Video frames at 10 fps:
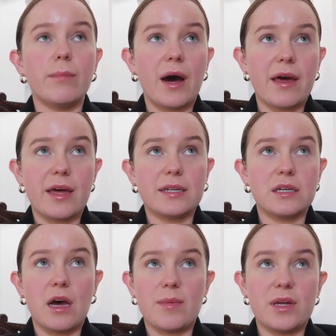and by that
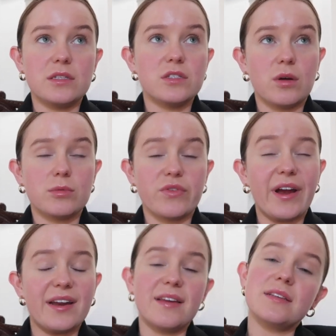time it had stopped
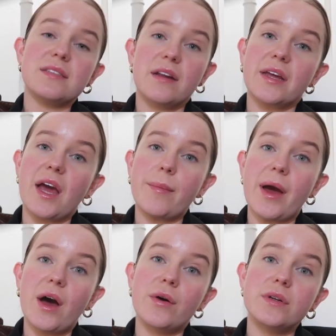raining, the sun came
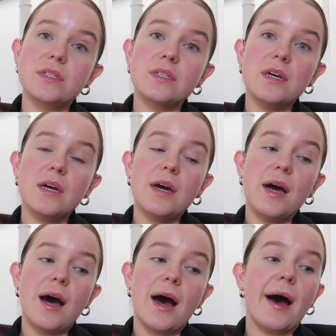out.
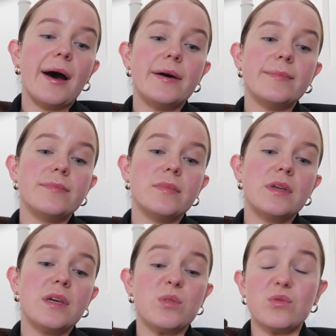Um,
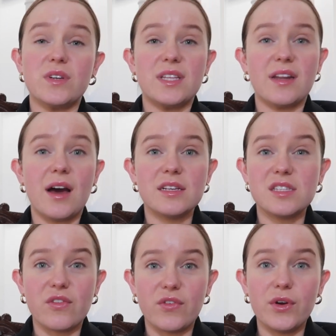it was really nice,
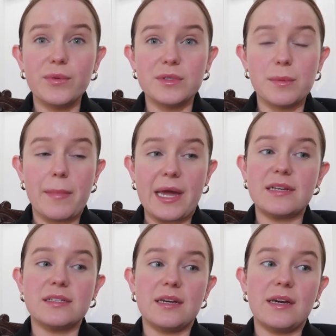the food was
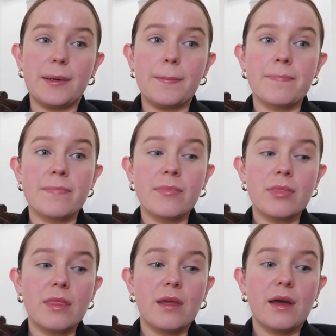amazing,
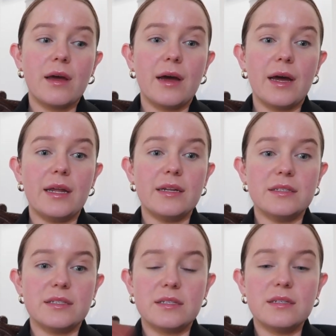
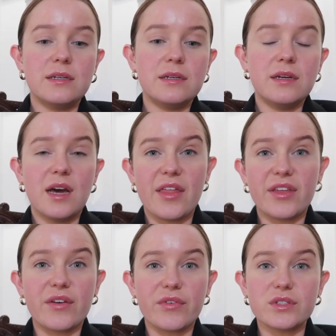and I
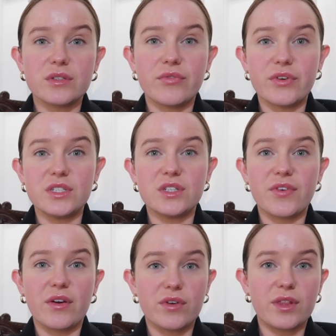think I've got some footage of
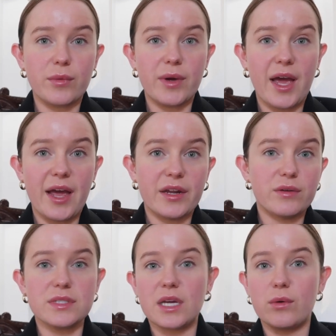everything we ate. It
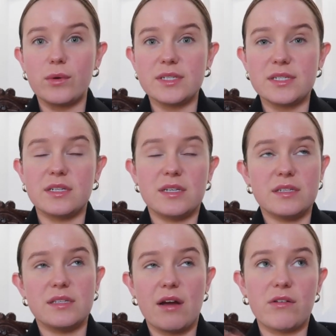was like
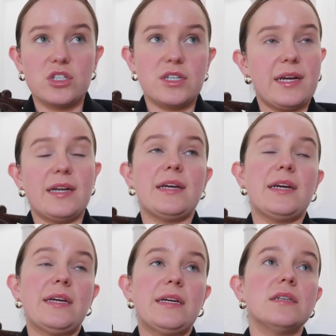oysters,
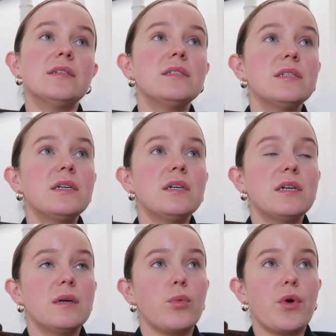arancini,
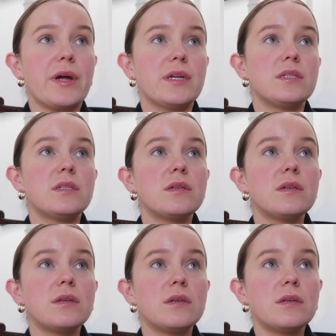bread,
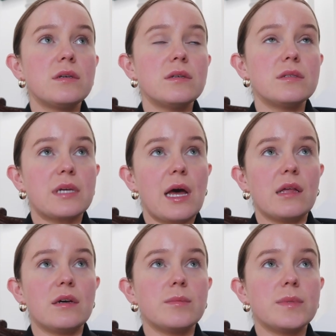
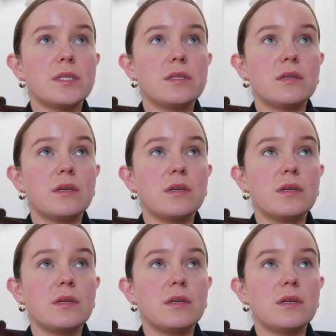scallops,